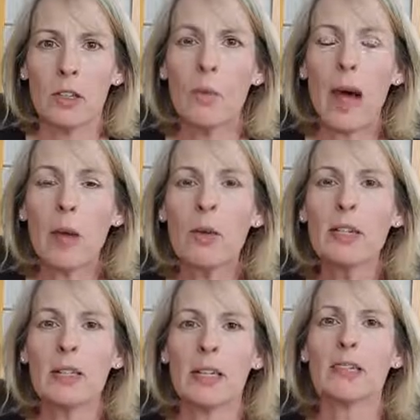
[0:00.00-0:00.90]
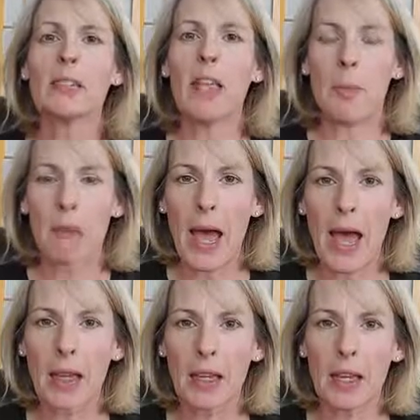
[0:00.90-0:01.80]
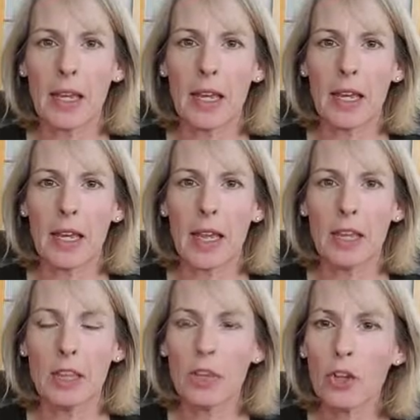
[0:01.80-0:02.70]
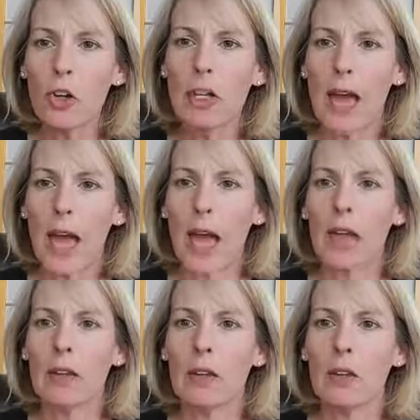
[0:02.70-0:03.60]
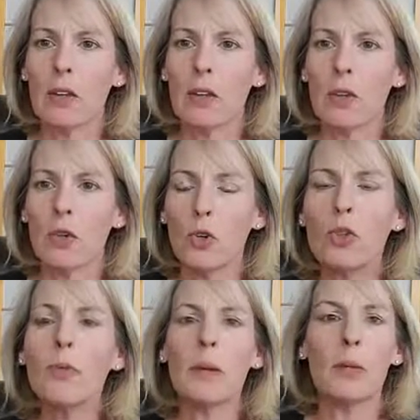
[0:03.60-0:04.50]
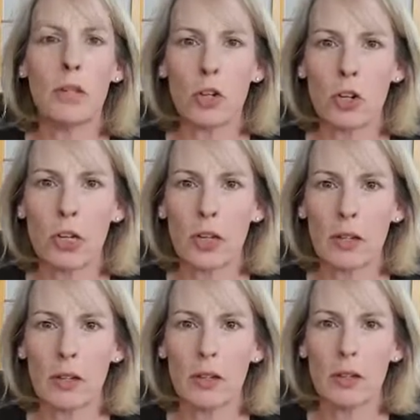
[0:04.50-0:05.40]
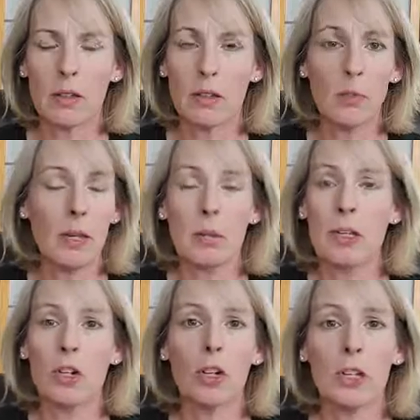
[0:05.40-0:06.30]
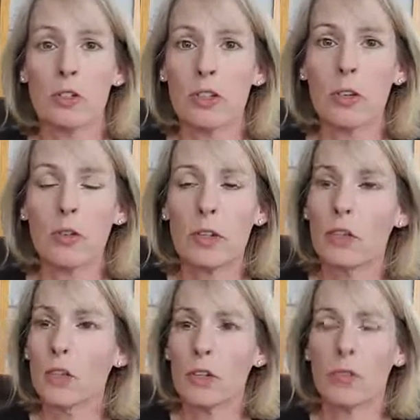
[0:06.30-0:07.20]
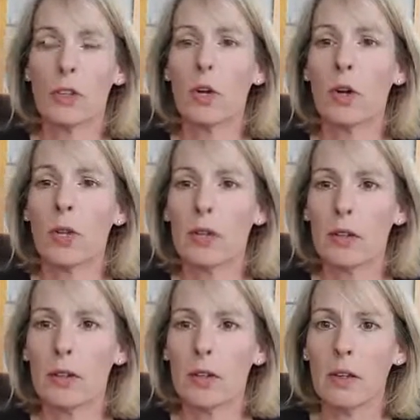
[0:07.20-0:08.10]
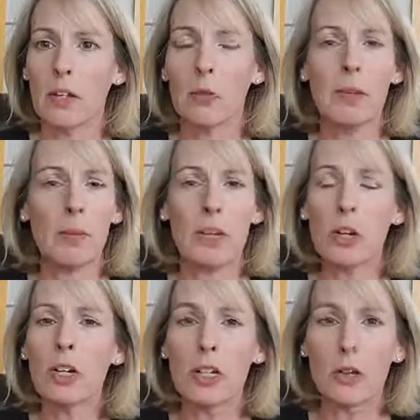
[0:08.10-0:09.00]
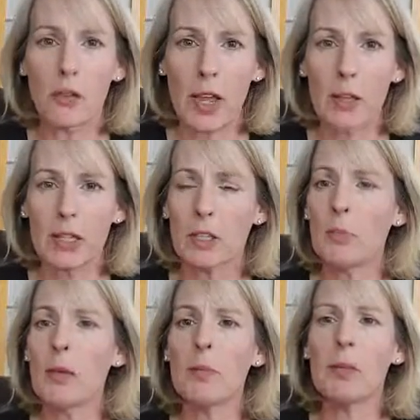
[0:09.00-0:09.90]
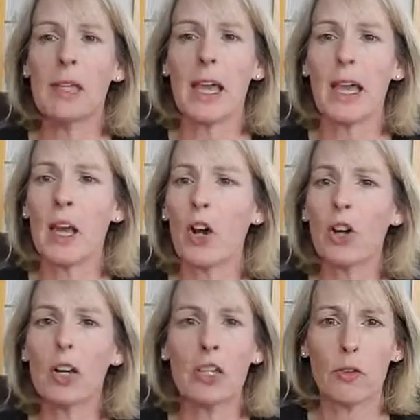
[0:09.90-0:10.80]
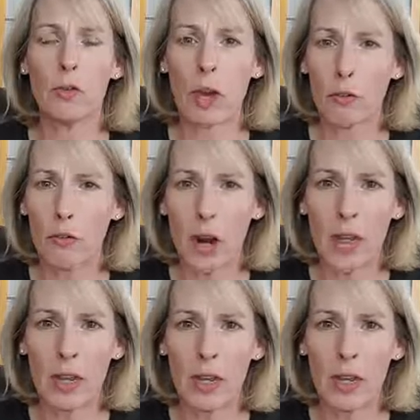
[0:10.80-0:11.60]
might want to take a step back and look at who you may be hurting. You may be hurting yourself and you don't even know it. You may be hurting your family. You may be hurting your, a friend.